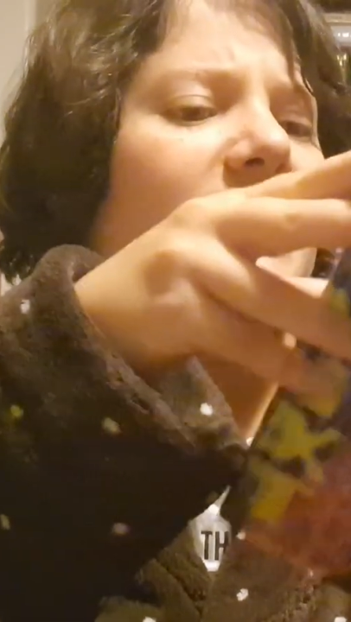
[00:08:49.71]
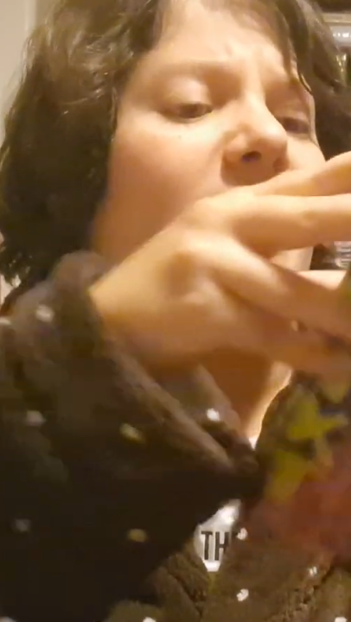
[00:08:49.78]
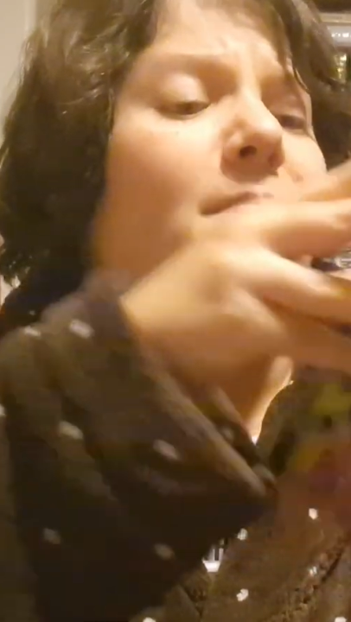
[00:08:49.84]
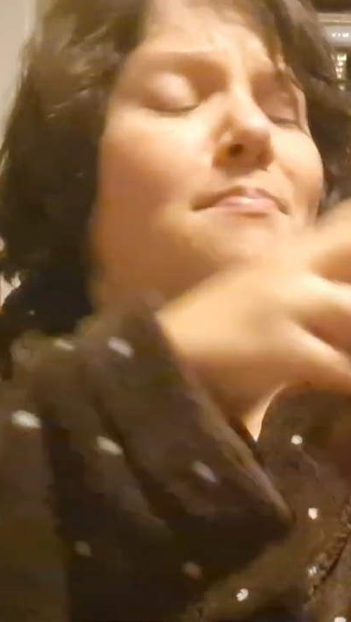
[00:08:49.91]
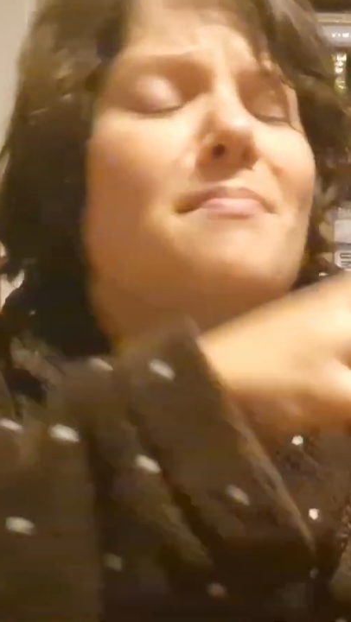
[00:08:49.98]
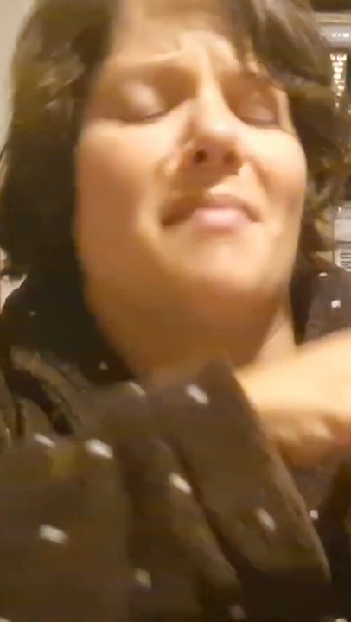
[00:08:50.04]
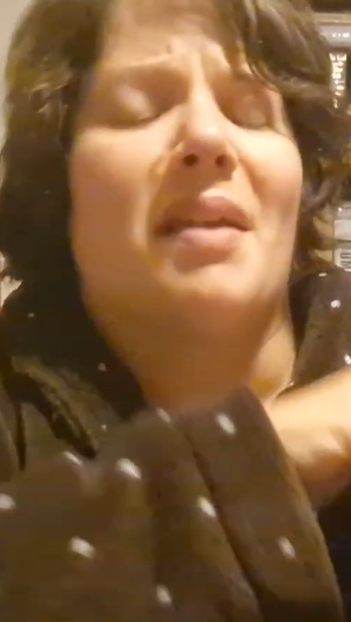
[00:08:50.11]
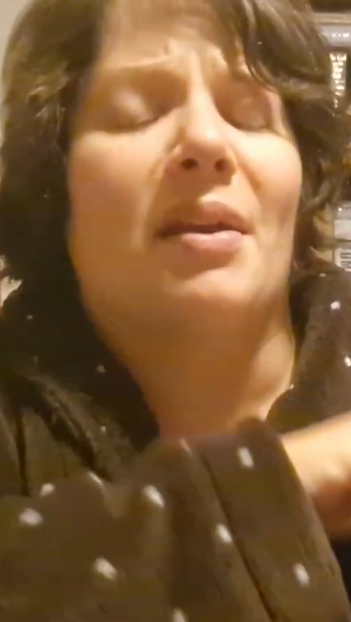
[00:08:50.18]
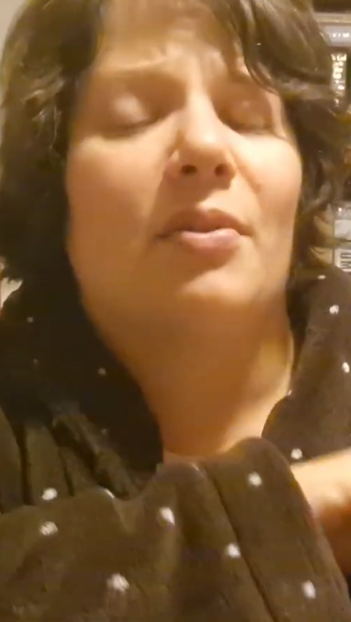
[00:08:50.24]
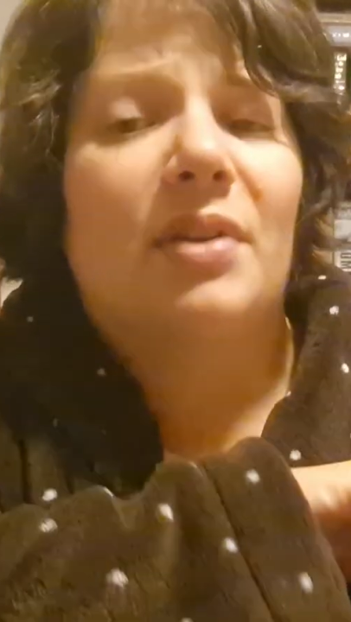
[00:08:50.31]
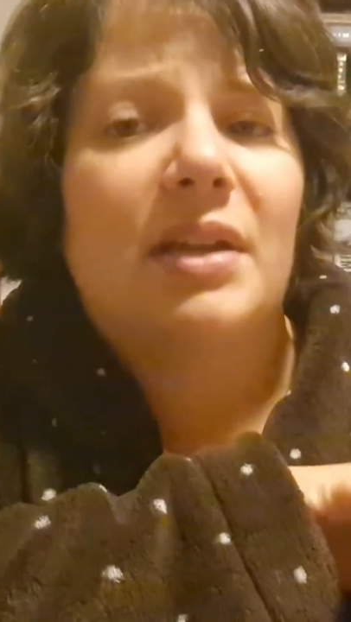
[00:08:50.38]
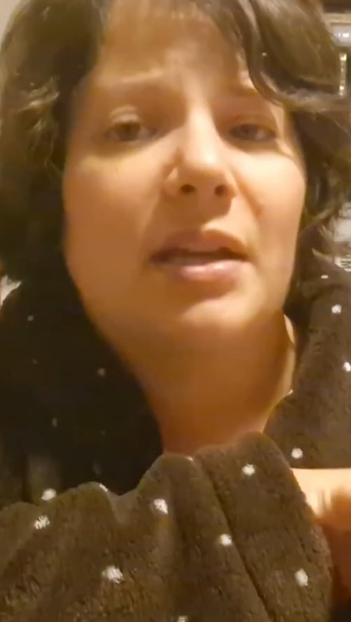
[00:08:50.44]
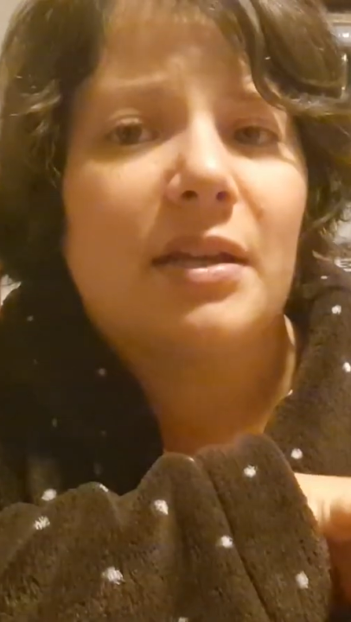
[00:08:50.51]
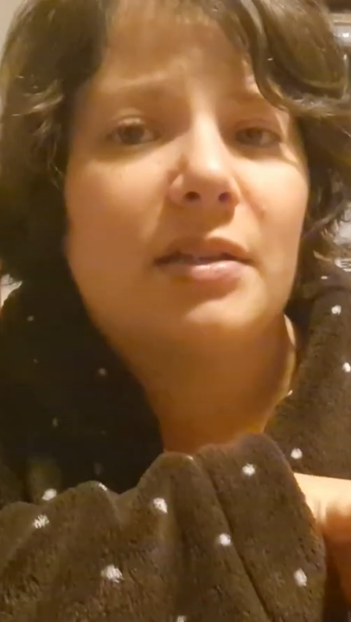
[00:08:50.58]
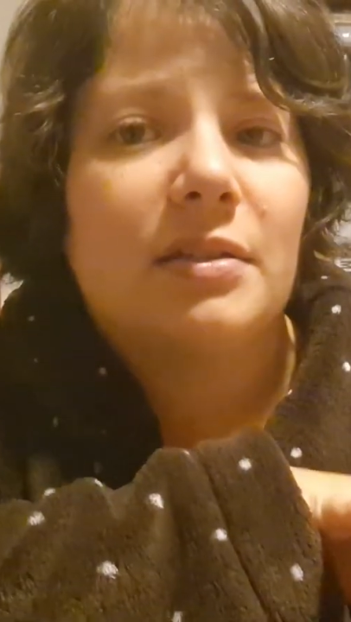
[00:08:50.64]

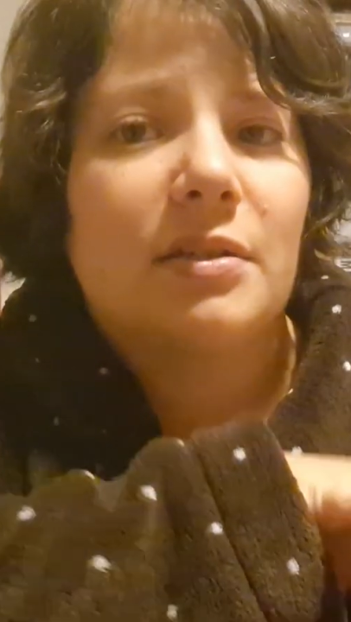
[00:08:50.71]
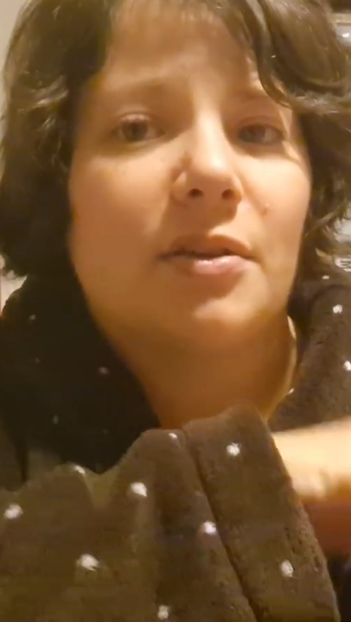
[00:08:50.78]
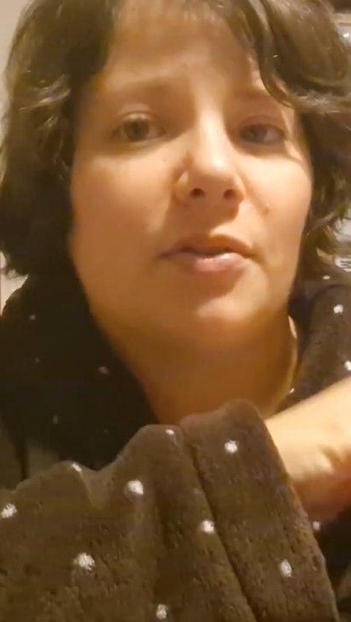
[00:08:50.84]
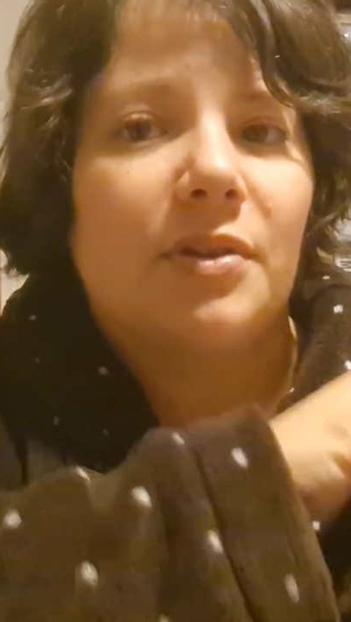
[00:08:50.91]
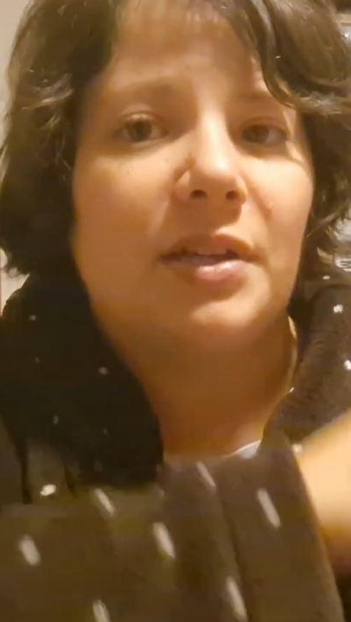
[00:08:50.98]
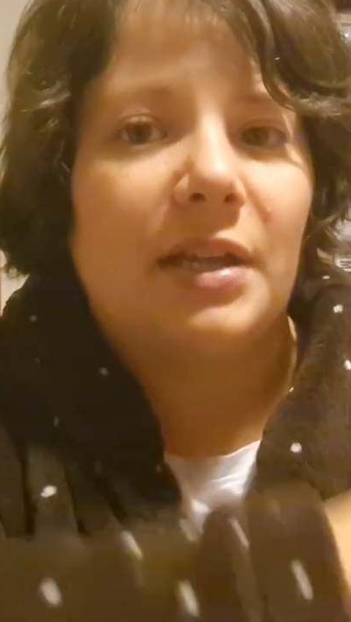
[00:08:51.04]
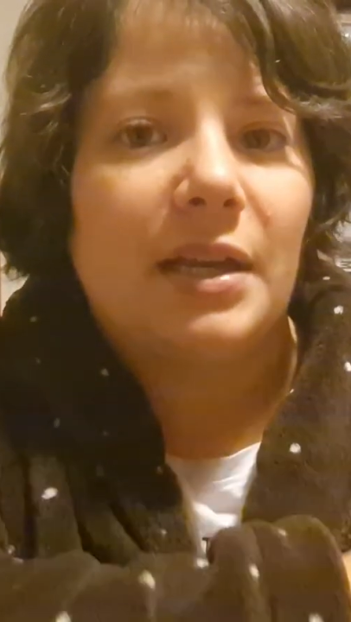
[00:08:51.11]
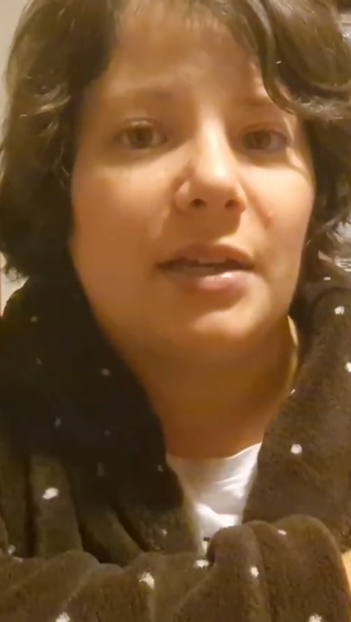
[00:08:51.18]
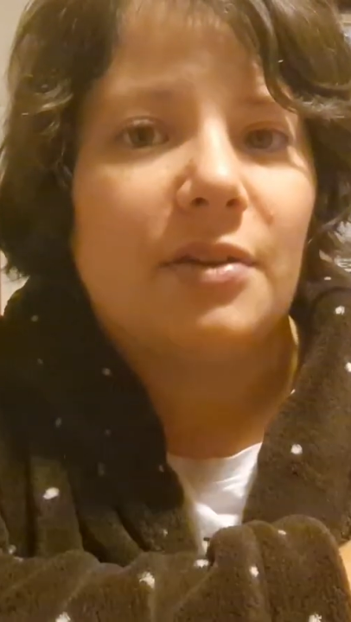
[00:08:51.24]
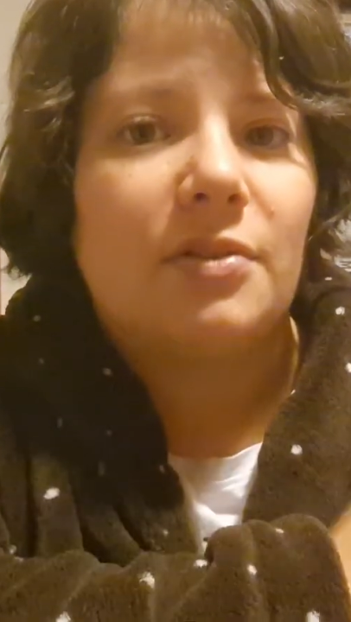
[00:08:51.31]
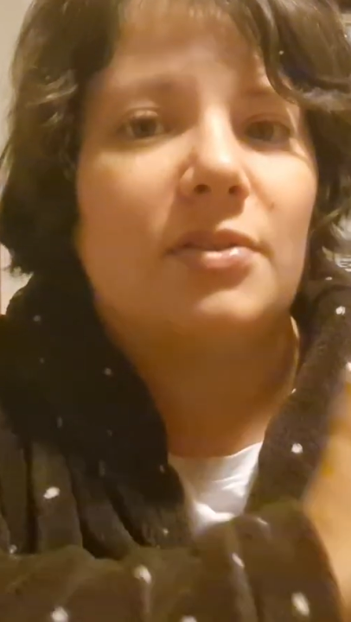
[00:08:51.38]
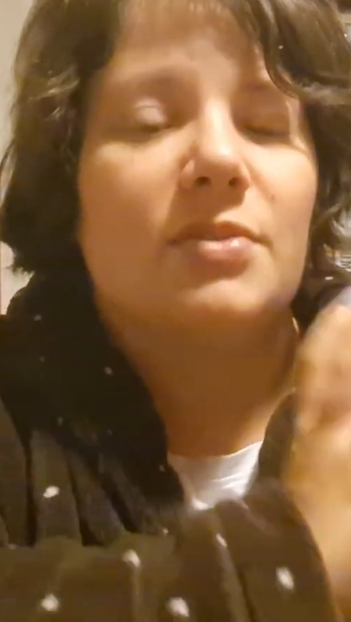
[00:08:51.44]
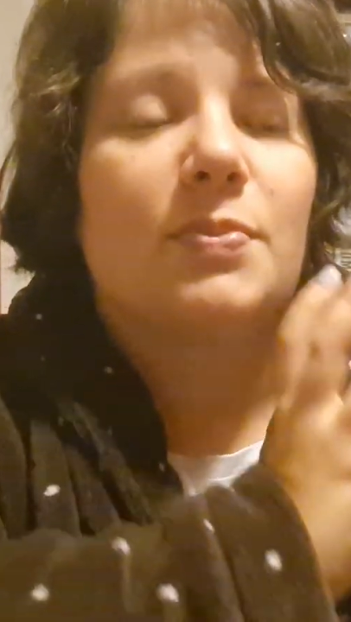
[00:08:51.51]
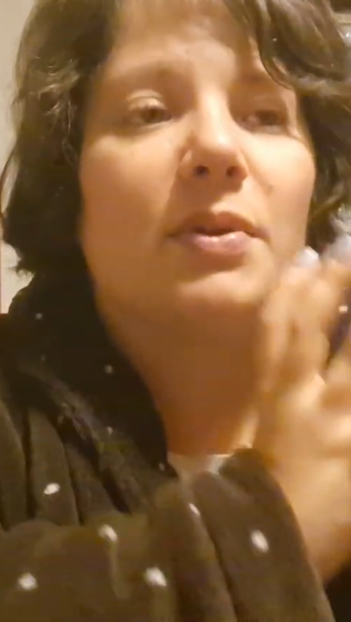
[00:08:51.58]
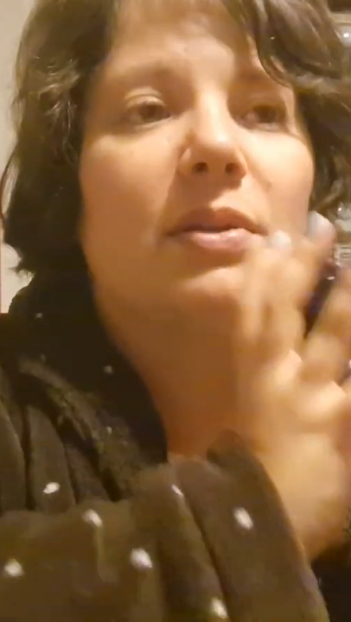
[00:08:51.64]
American
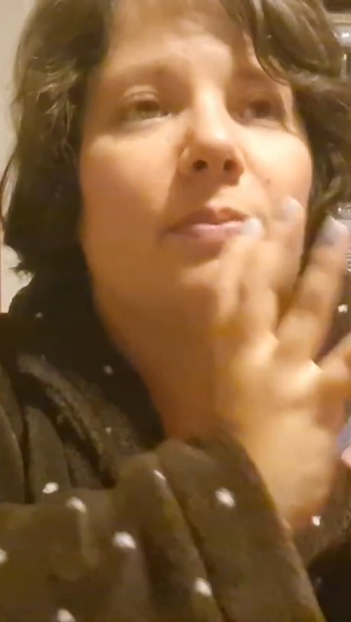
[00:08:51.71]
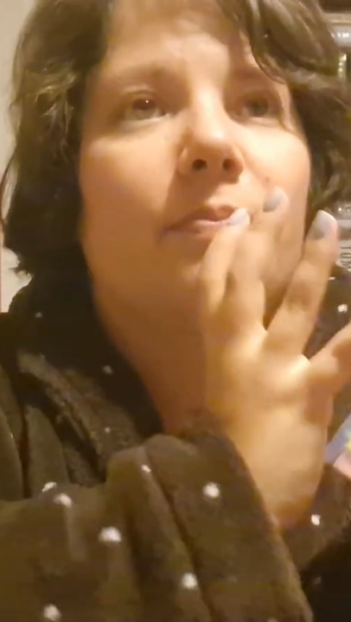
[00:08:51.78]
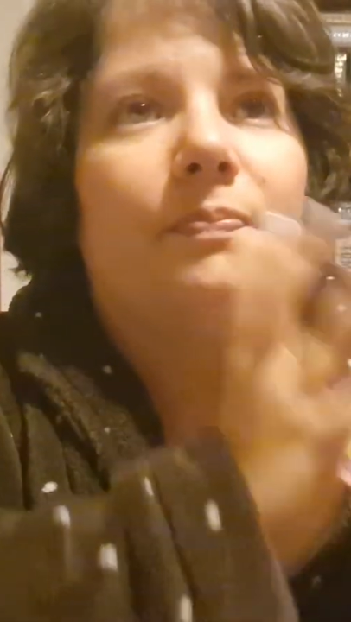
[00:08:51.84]
creators, but